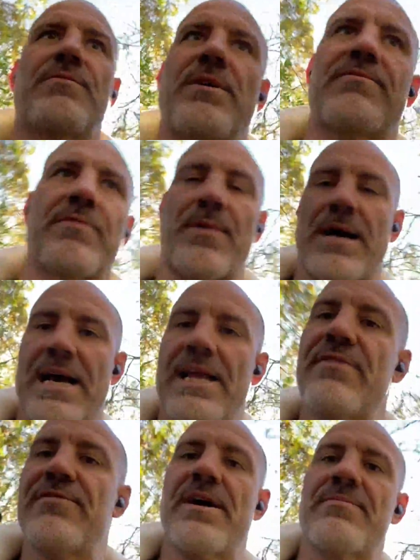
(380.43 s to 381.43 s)
with about
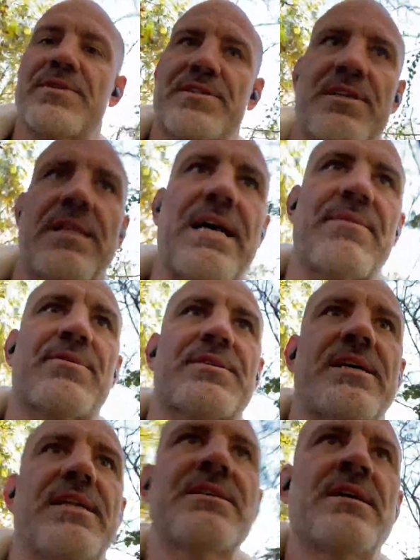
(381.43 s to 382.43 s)
85%,
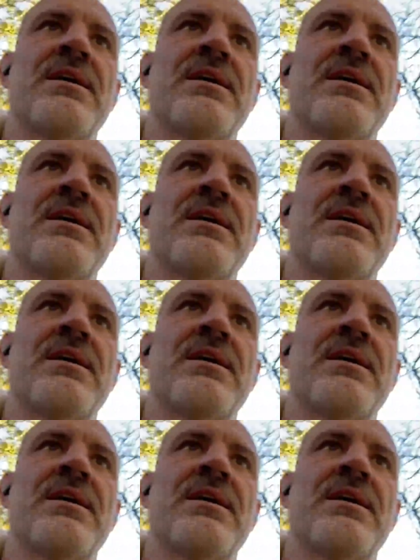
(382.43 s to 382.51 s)
90%,